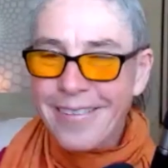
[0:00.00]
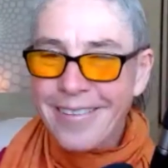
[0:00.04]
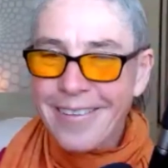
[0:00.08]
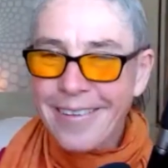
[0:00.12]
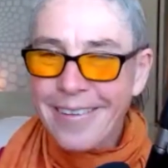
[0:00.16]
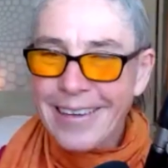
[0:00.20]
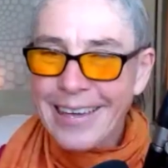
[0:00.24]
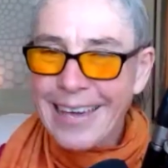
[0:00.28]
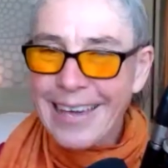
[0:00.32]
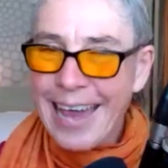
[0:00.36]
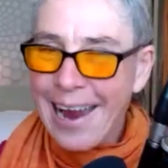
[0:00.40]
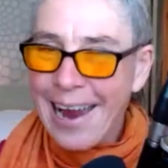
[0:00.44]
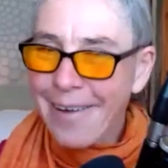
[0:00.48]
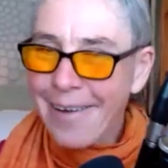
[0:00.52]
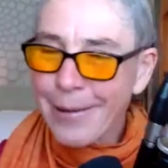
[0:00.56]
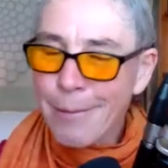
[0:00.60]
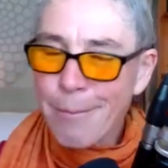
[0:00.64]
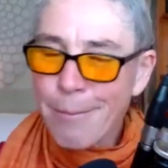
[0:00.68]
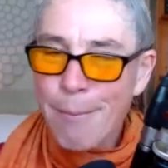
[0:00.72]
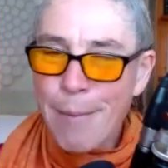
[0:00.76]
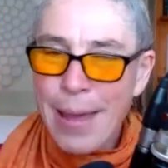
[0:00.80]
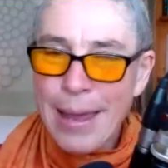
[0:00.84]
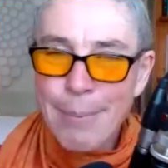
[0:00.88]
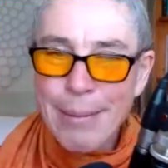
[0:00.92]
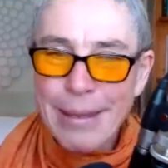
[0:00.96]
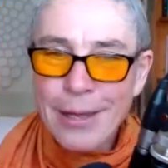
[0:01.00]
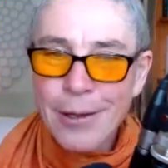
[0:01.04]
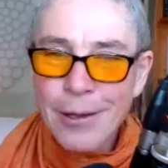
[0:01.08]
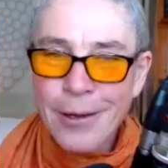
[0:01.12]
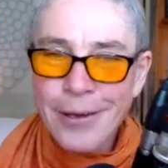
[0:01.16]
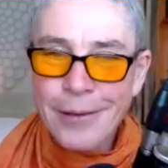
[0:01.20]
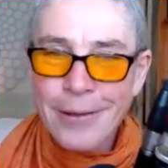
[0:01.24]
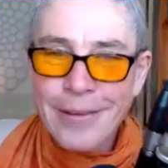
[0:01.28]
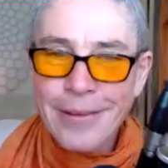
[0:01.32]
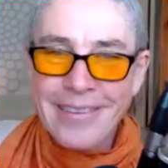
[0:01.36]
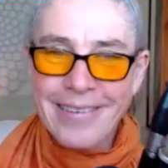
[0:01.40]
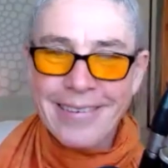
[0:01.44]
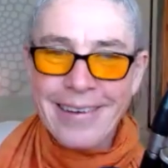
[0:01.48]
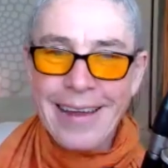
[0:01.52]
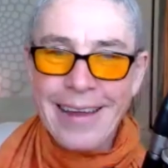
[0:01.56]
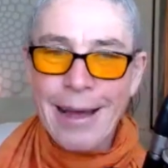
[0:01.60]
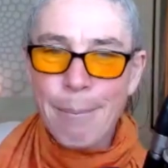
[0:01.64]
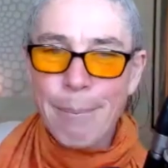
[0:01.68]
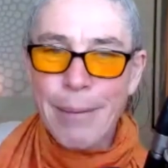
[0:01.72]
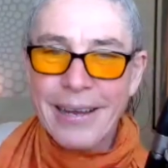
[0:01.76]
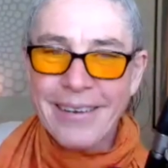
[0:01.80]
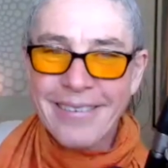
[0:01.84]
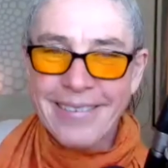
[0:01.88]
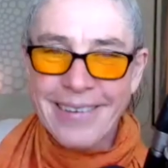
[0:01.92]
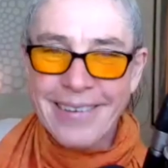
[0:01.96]
So, Karen, maybe you could
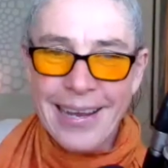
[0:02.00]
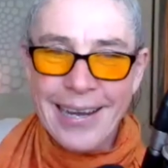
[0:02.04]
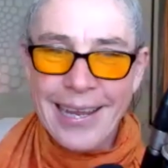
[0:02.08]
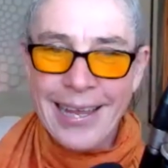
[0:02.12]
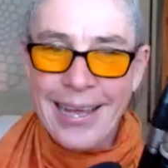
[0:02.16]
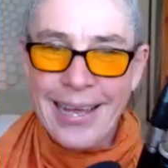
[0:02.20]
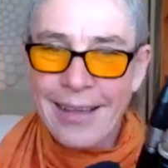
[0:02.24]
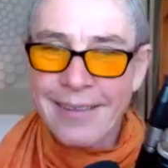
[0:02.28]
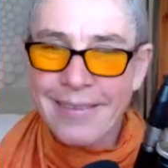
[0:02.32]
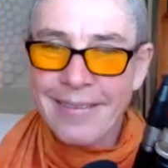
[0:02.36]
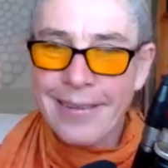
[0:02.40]
start by telling